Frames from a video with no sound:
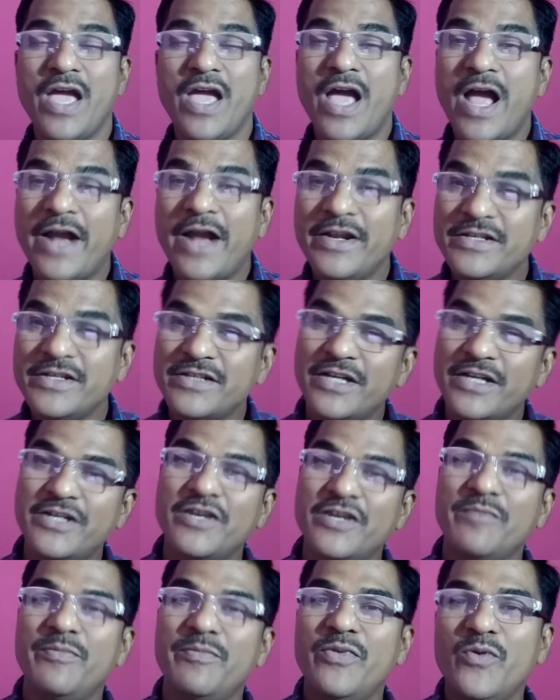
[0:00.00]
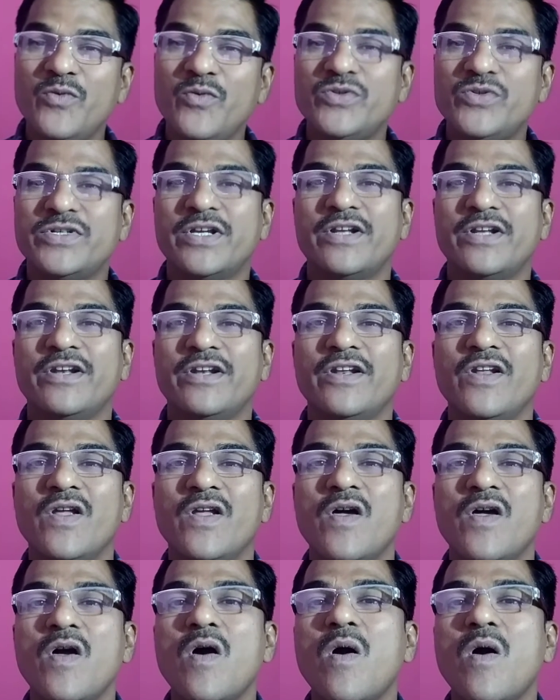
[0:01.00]
and his attribution
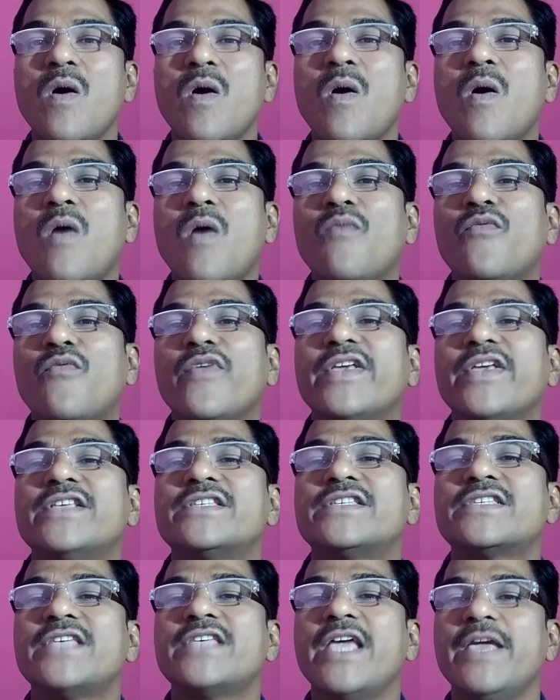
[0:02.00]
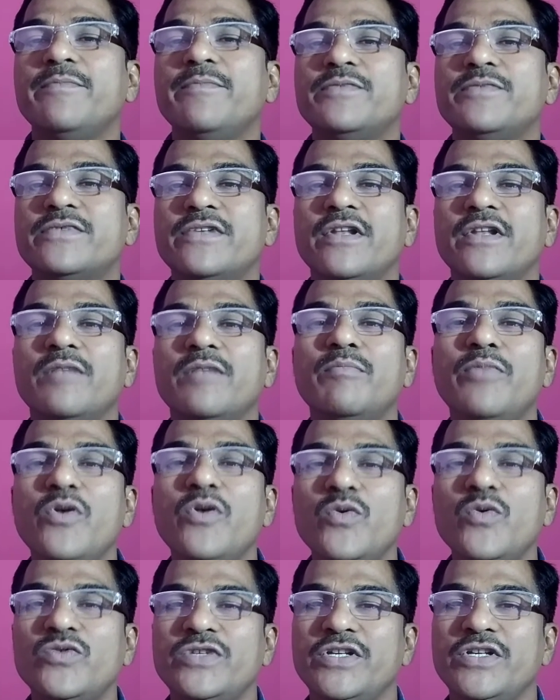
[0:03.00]
of exceptional
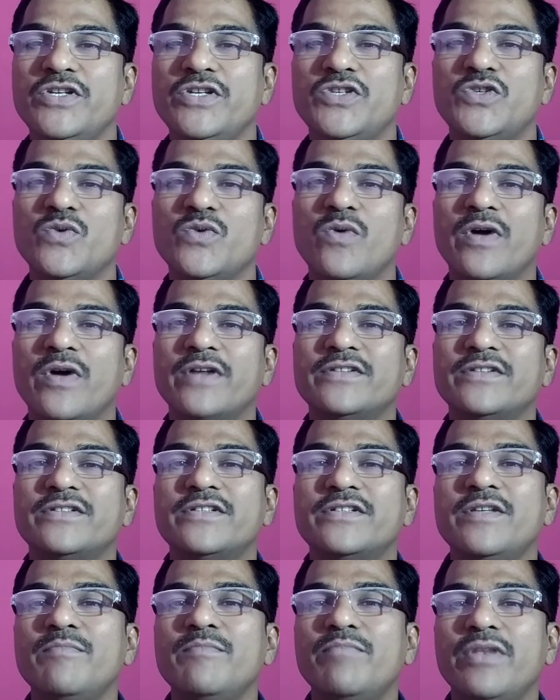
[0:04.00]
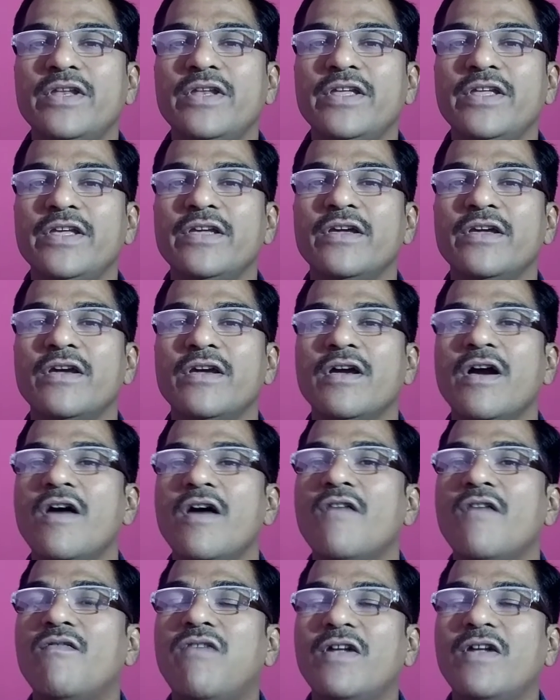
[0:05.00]
beauty to her simply
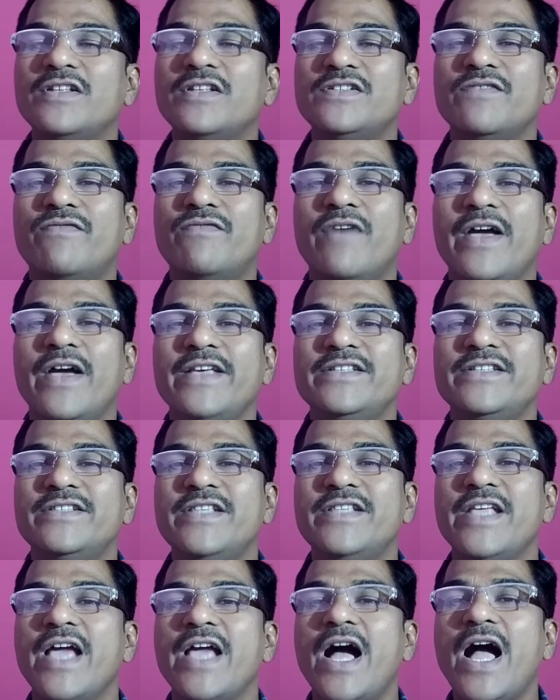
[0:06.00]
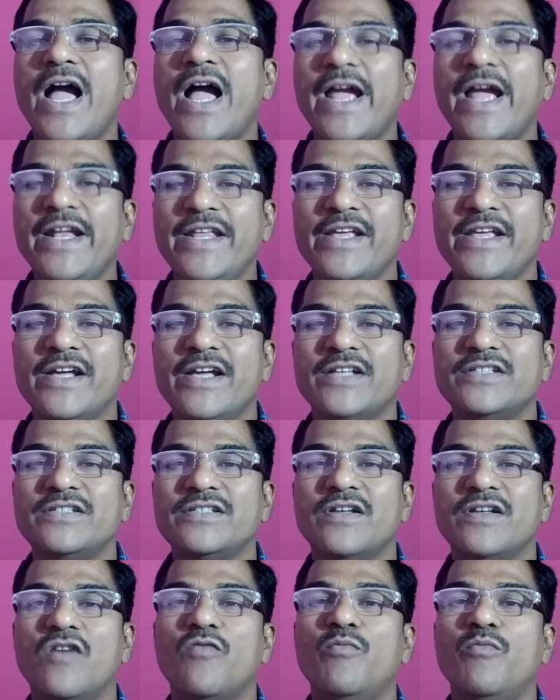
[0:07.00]
falsifies the ideas
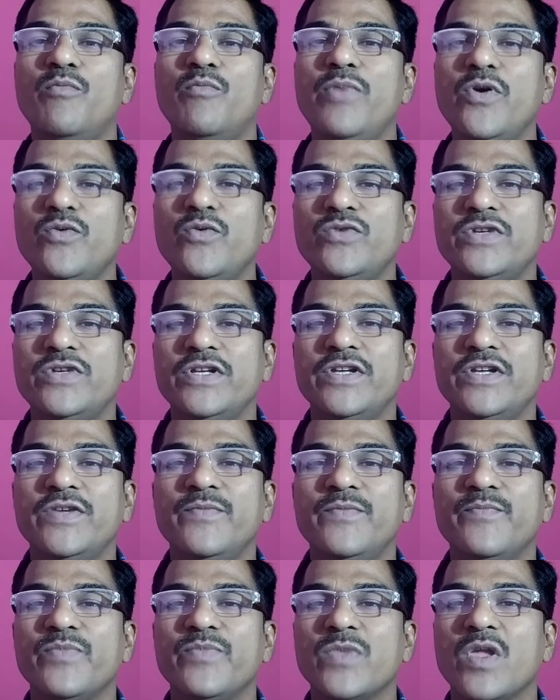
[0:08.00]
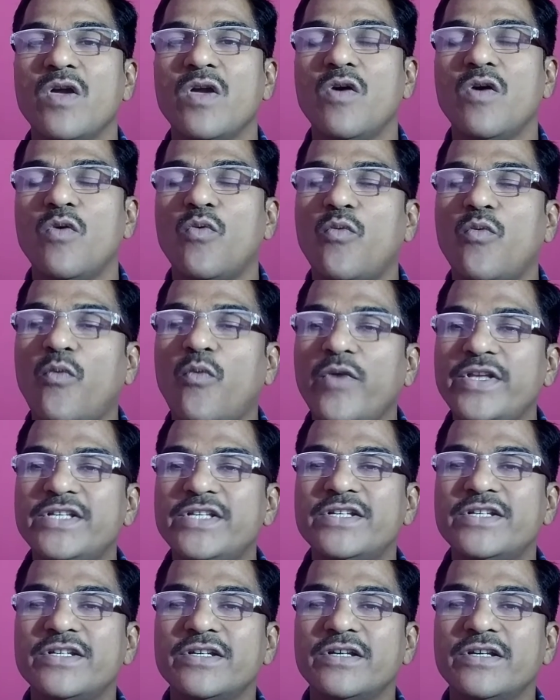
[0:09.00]
of beauty
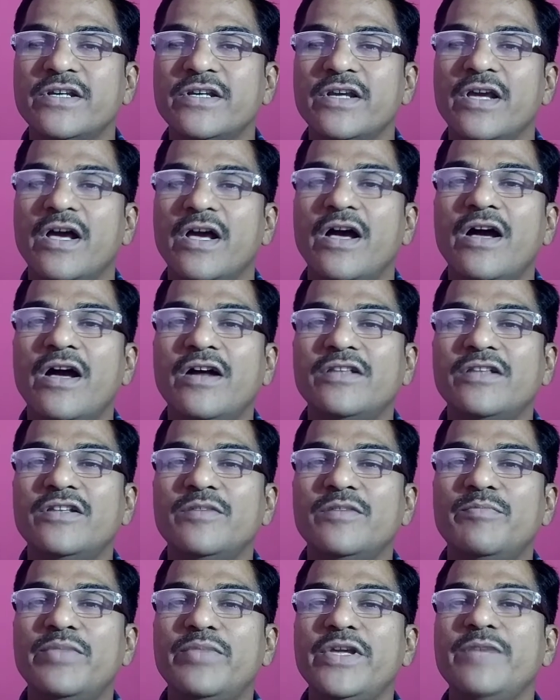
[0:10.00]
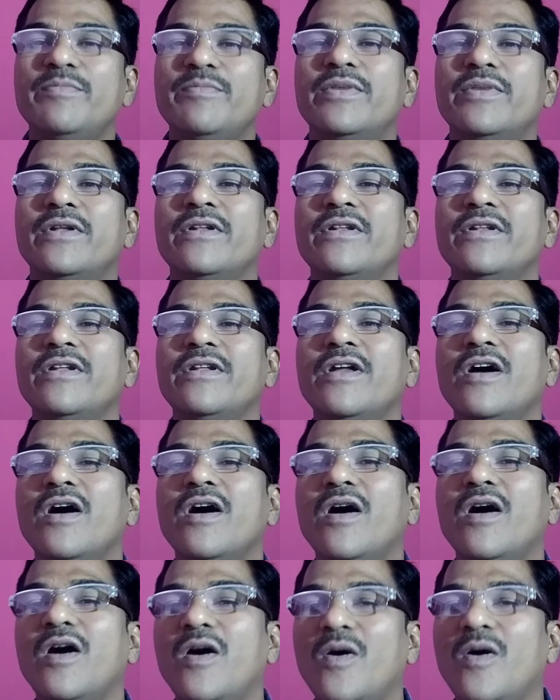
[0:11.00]
which other people
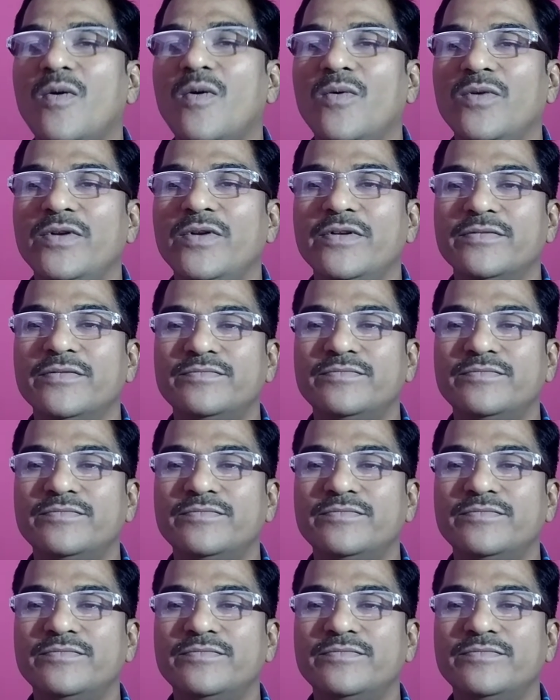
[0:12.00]
hold.